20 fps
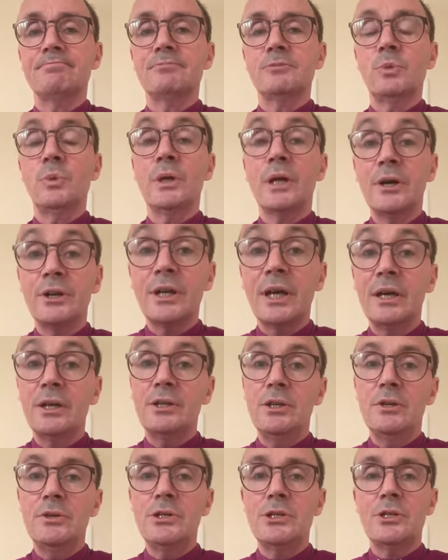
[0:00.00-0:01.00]
We're going to get
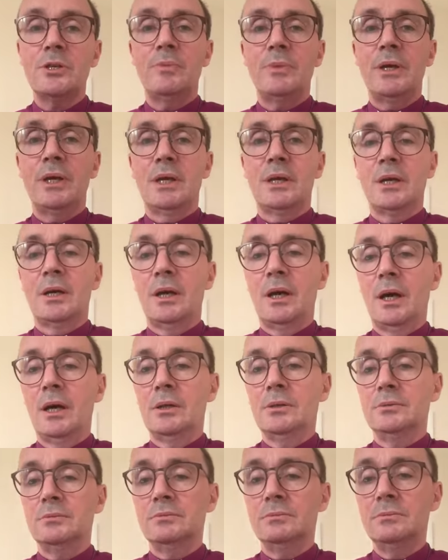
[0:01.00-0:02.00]
used to being at
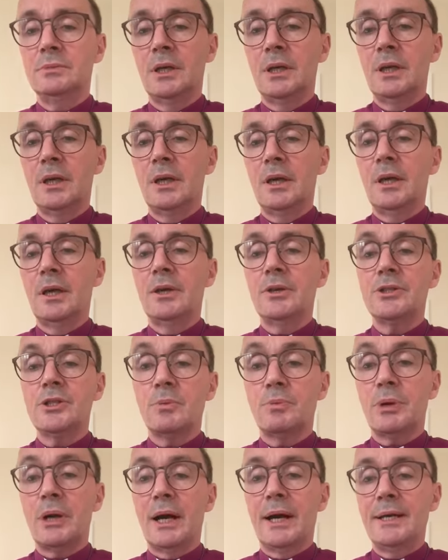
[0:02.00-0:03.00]
home to
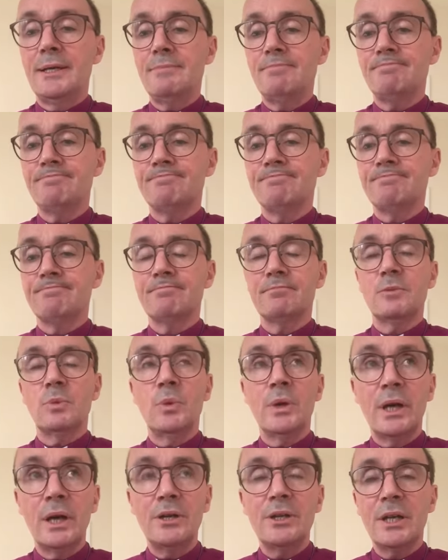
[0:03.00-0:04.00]
pray.
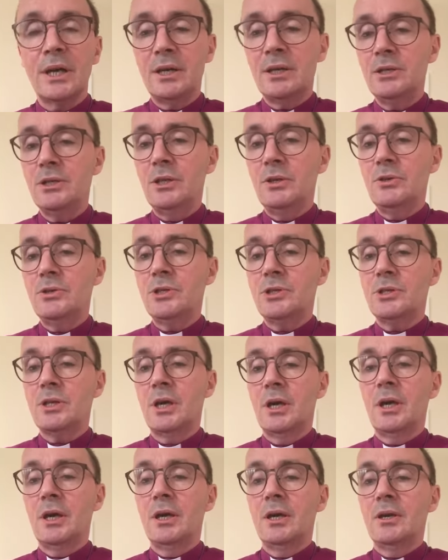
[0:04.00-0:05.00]
We're going to get used
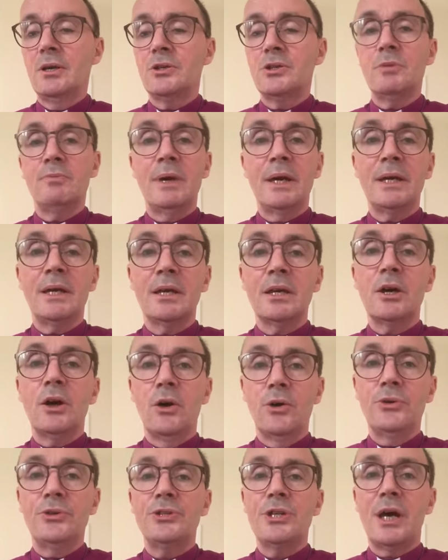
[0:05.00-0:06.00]
to making
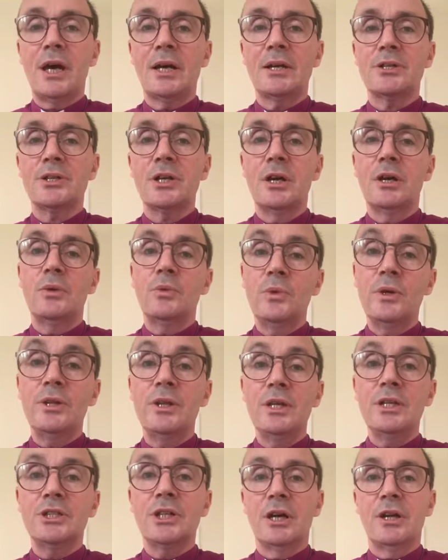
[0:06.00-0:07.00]
contact with
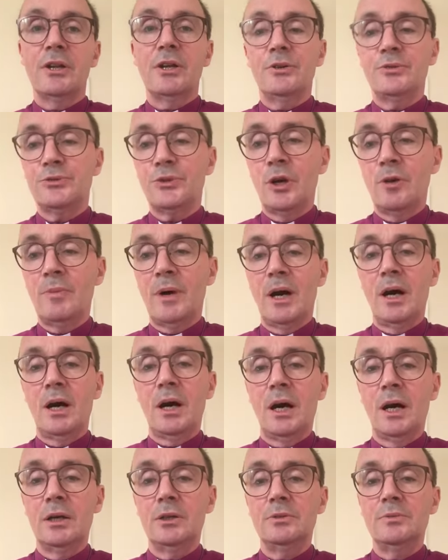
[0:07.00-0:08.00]
each other from our
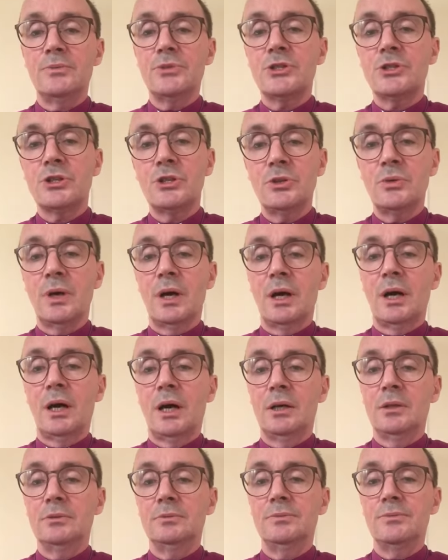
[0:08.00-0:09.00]
homes to our
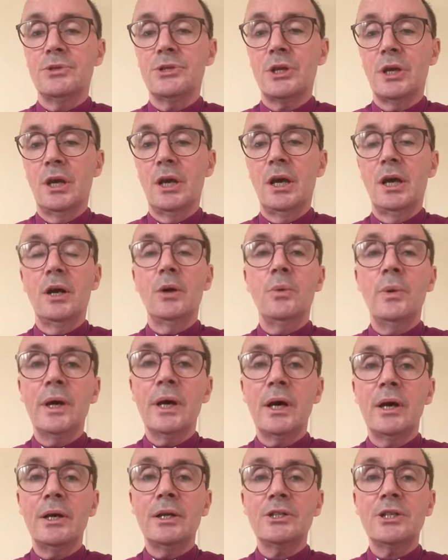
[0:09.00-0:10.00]
homes. We're
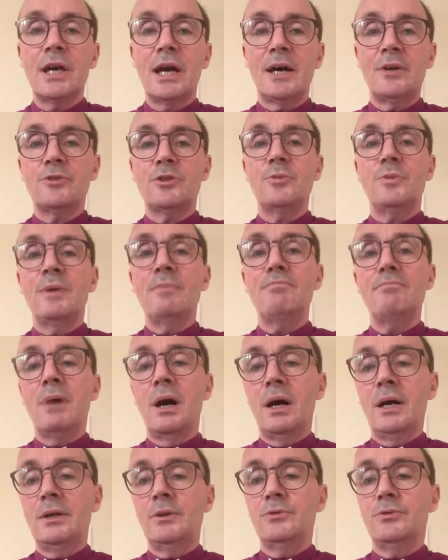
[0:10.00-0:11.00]
going to have to be
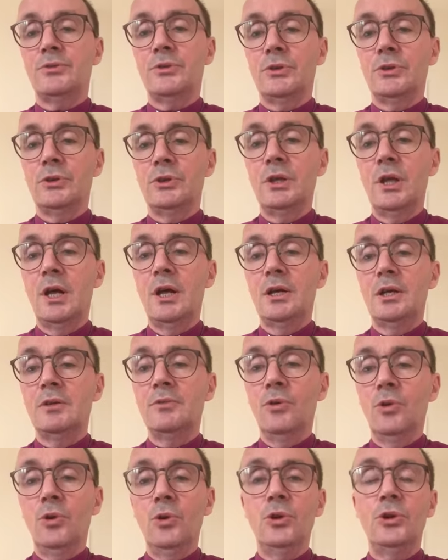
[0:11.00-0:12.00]
mindful of
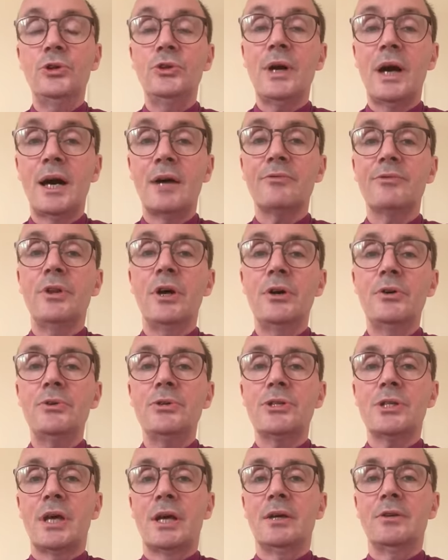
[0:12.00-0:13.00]
all who have no
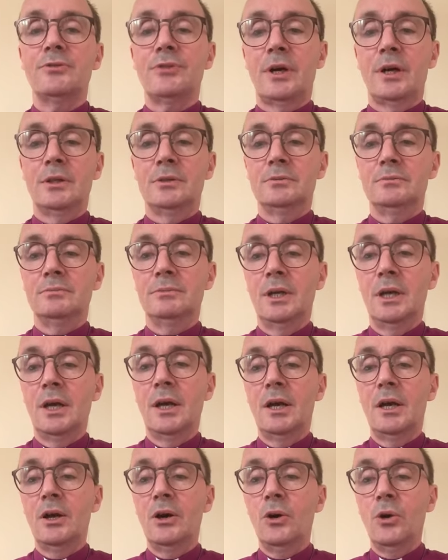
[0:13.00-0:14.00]
safe home,
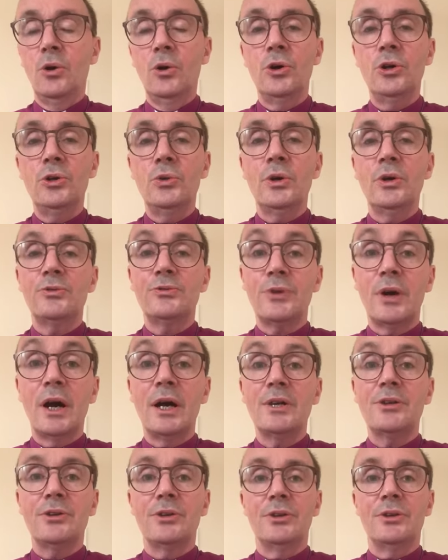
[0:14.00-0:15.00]
or who are
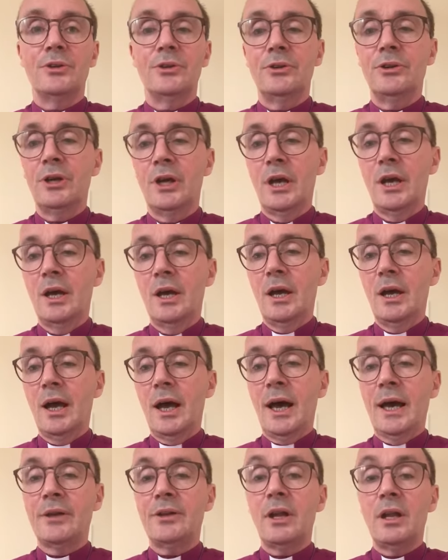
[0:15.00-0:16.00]
frightened
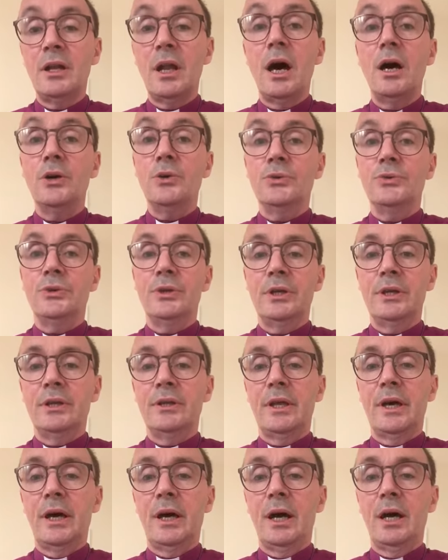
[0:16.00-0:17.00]
and alone in
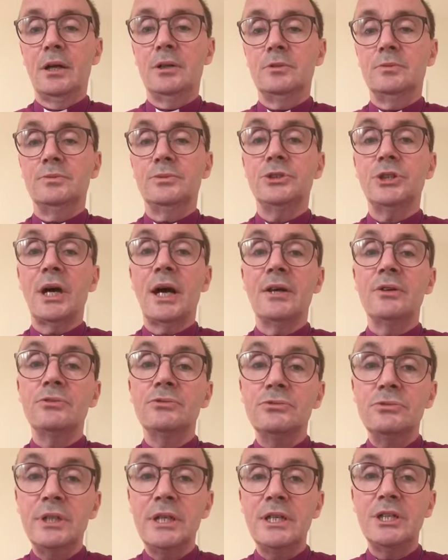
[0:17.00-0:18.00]
their homes,
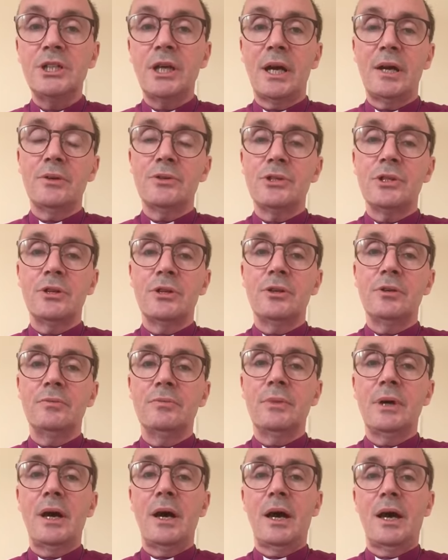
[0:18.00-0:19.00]
and reach out to
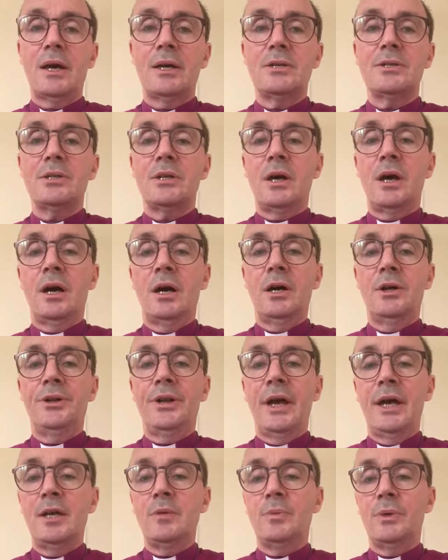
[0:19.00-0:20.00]
them as our
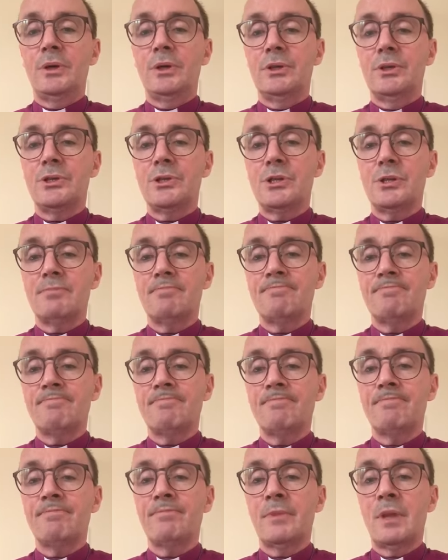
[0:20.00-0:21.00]
neighbours.
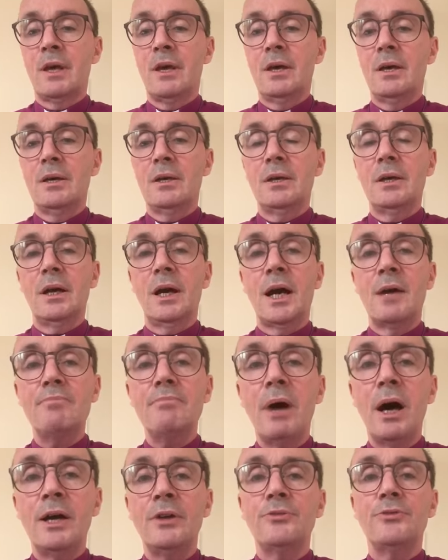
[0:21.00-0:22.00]
I'm
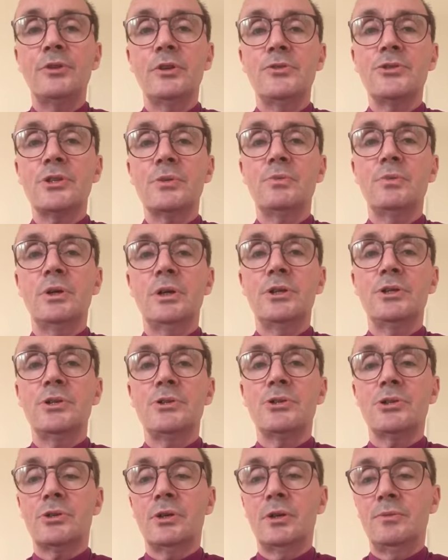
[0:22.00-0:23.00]
mindful of some words of
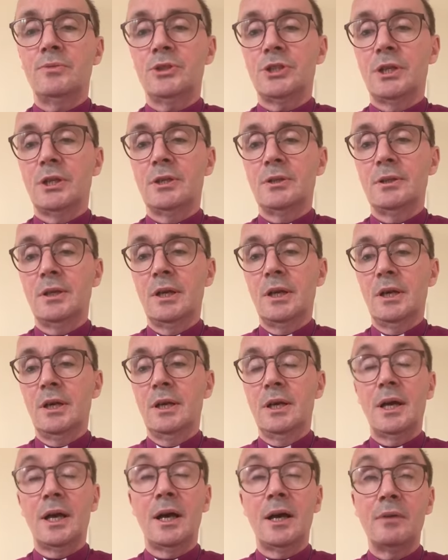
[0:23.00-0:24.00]
scripture.
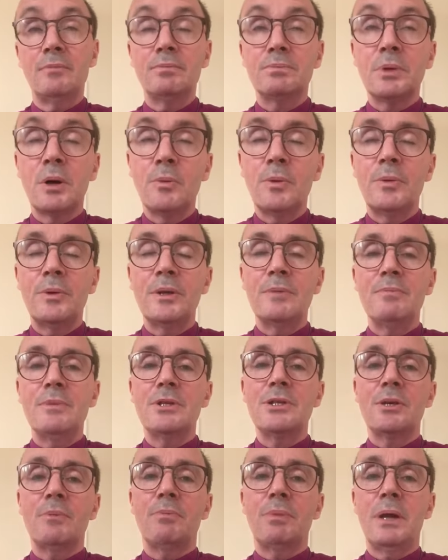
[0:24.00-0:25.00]
I'm probably
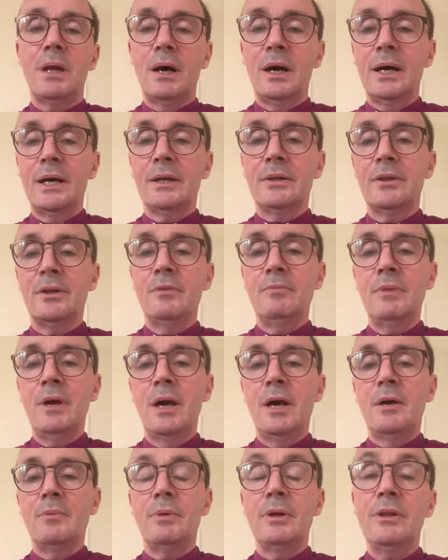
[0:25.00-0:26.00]
misapplying them,
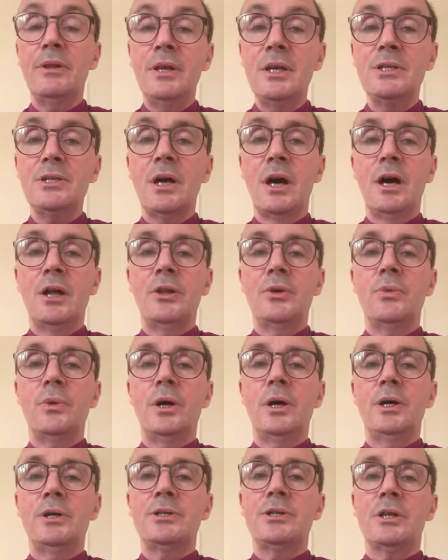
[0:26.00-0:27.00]
but these are the
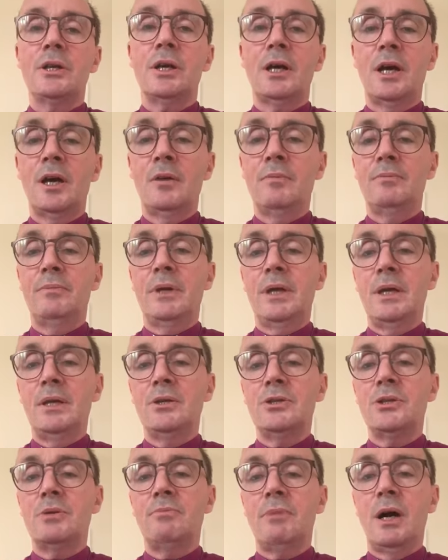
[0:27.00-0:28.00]
words that come
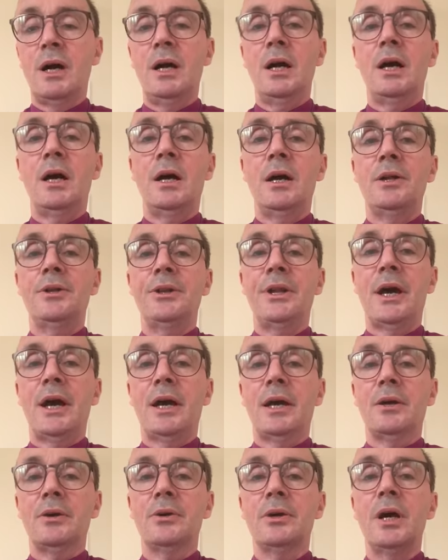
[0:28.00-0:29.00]
into my heart
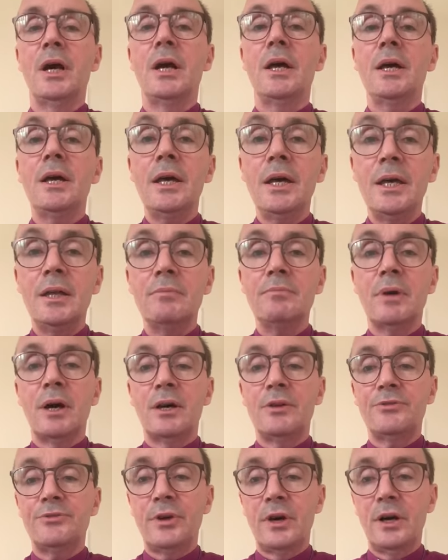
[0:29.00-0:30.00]
now. In my
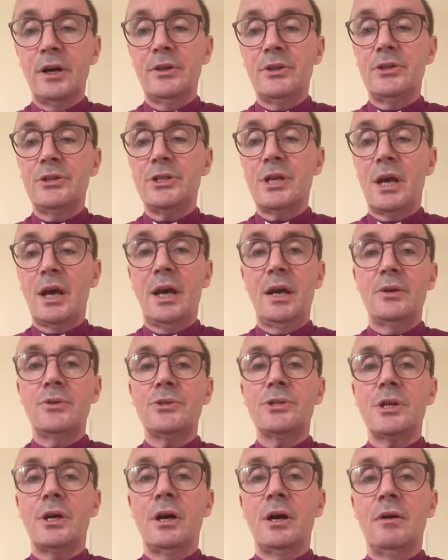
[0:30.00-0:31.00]
Father's
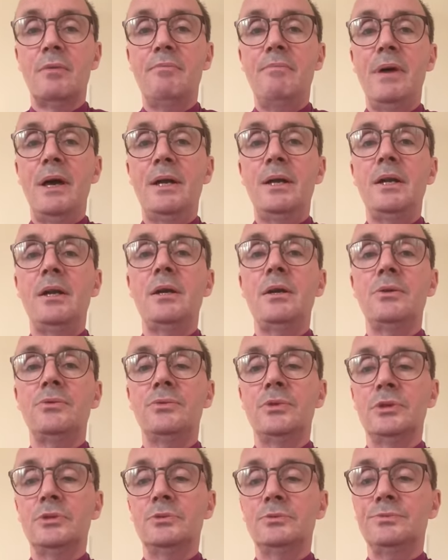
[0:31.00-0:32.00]
house are many
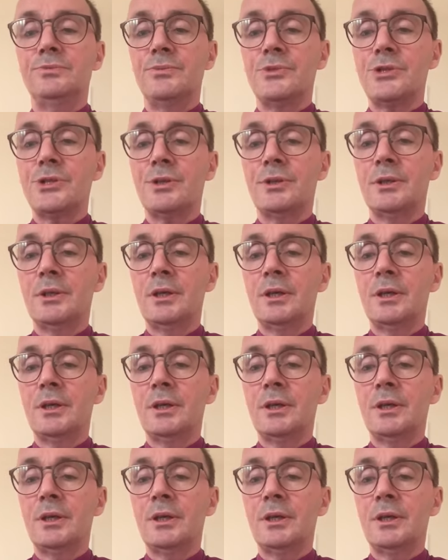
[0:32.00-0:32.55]
rooms.